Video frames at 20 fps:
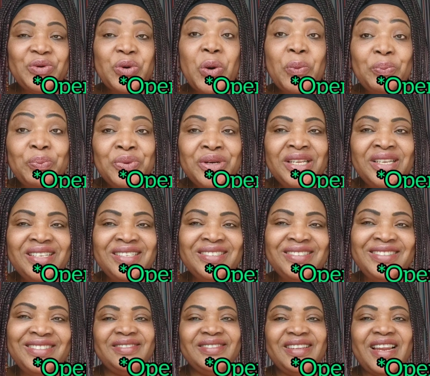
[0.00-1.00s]

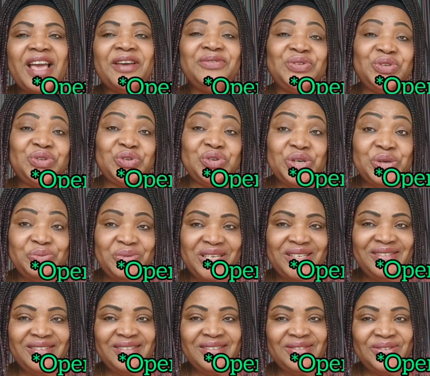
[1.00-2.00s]
opening live
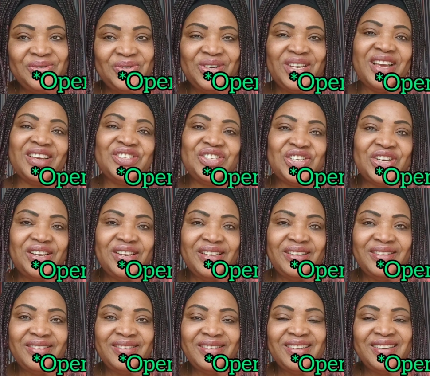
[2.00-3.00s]
streaming on that
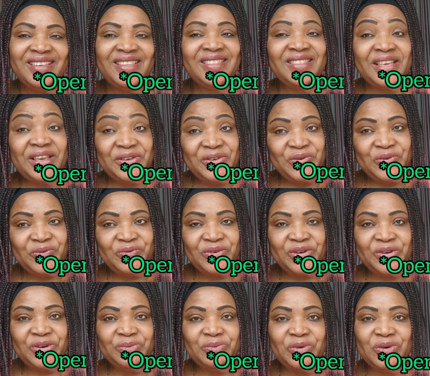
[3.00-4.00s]
channel. Thank you
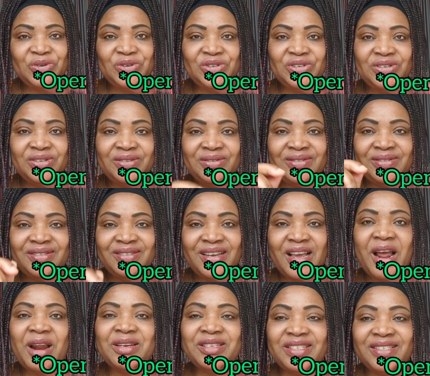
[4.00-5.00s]
very much.
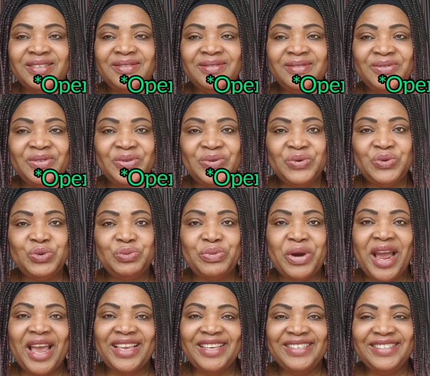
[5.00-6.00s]
And
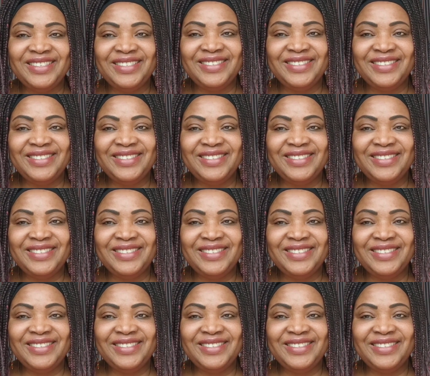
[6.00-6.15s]
goodbye.